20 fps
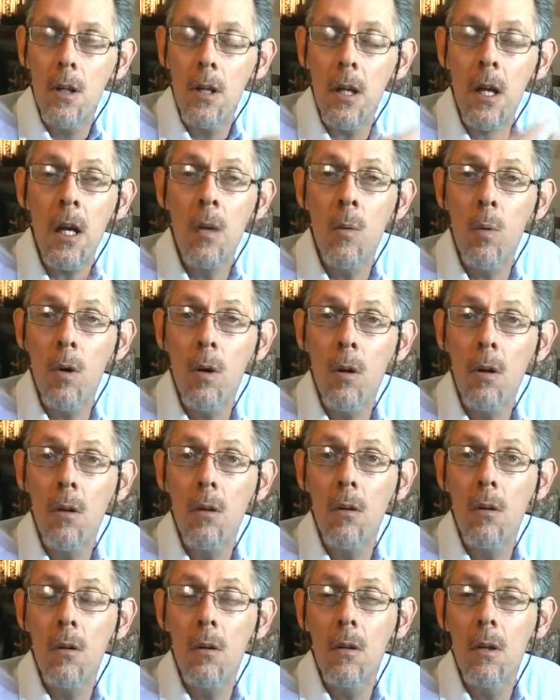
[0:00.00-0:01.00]
He
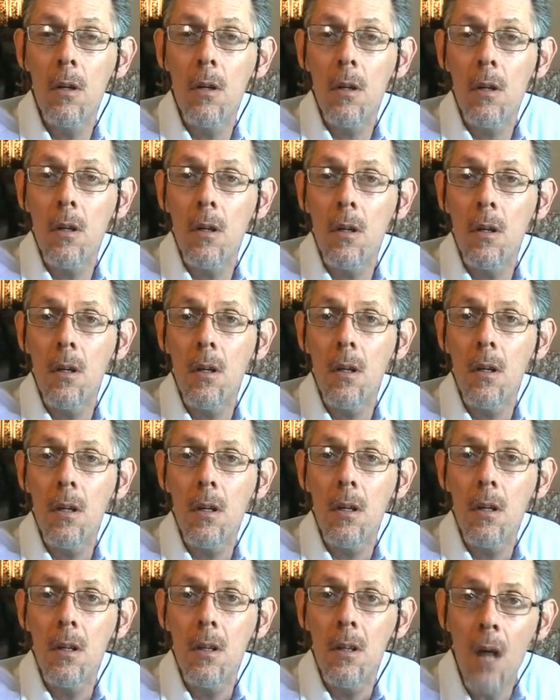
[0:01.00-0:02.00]
will
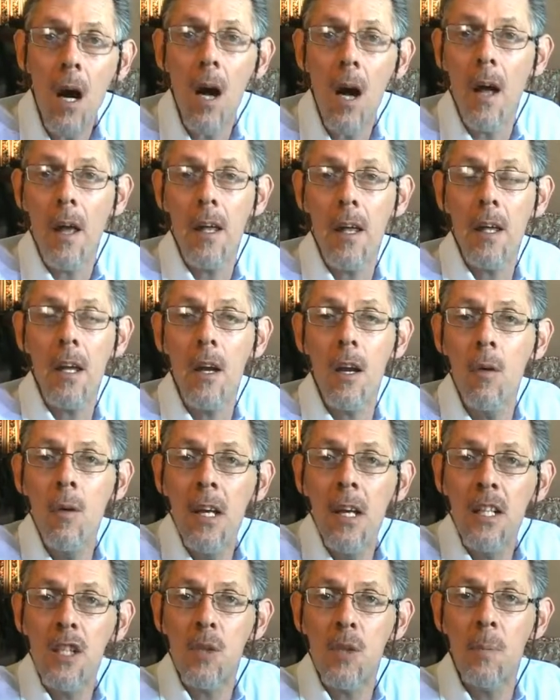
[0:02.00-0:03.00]
die. He can
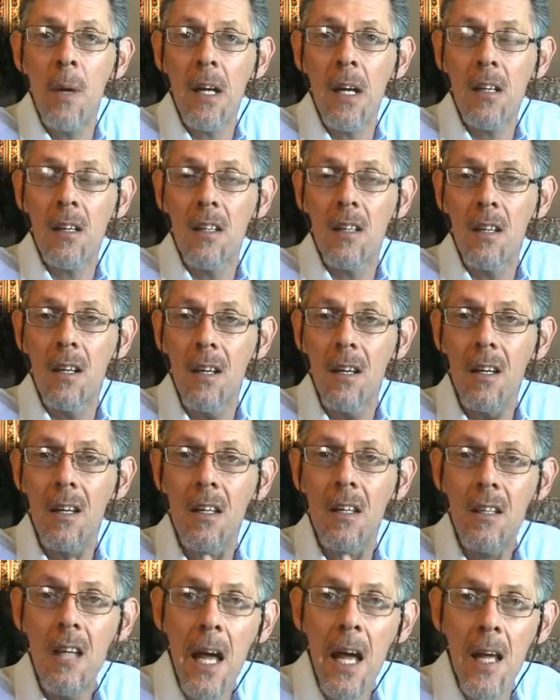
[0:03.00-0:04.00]
only expect
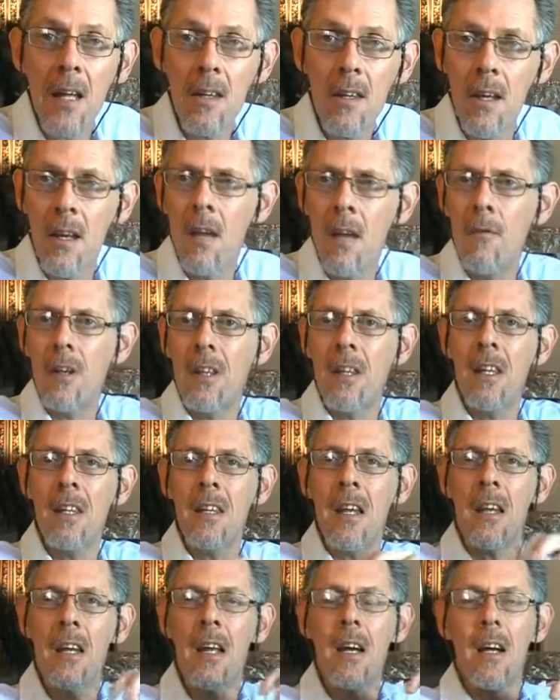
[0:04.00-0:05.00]
death and everything
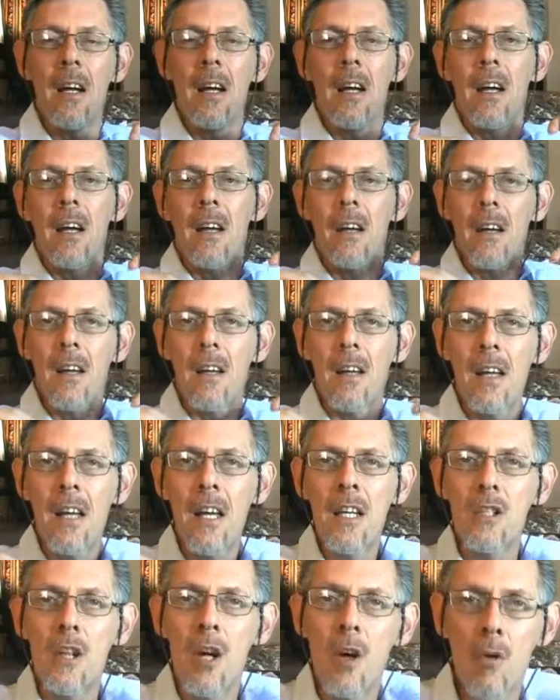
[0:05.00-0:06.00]
that
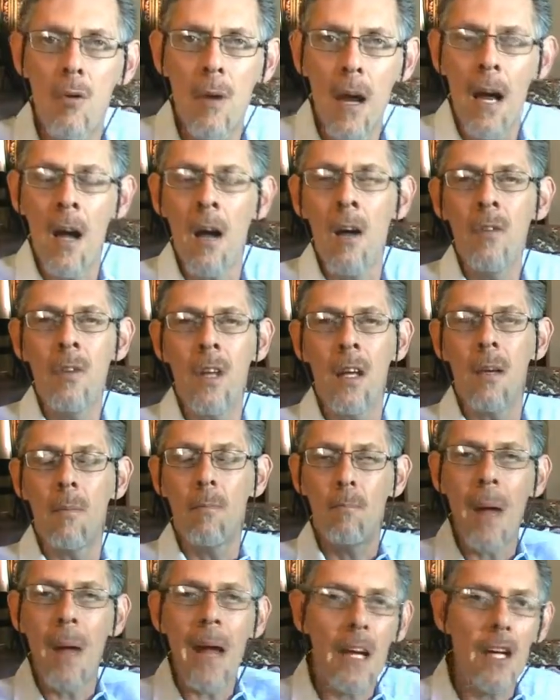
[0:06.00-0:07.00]
is around
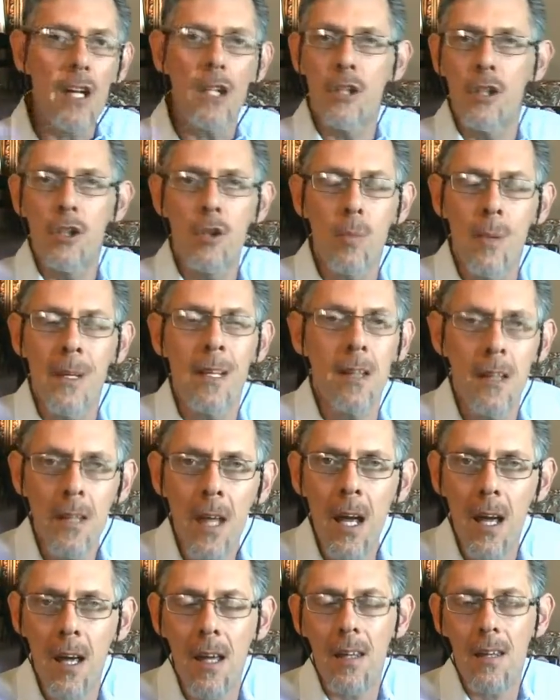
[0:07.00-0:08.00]
and packaged with
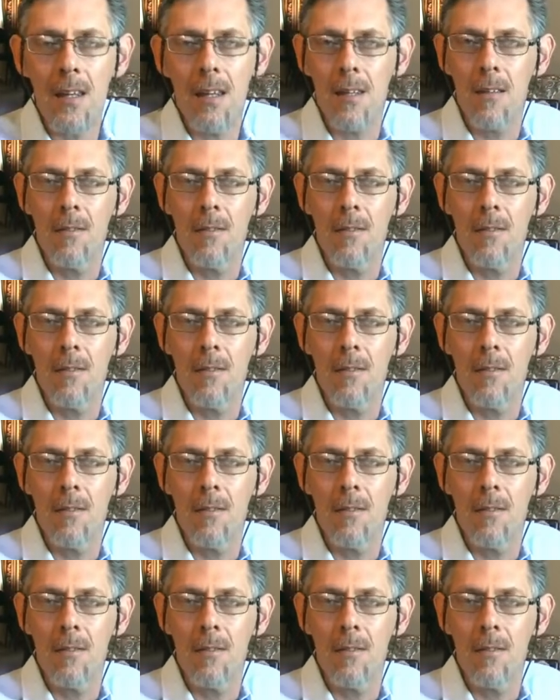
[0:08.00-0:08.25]
death.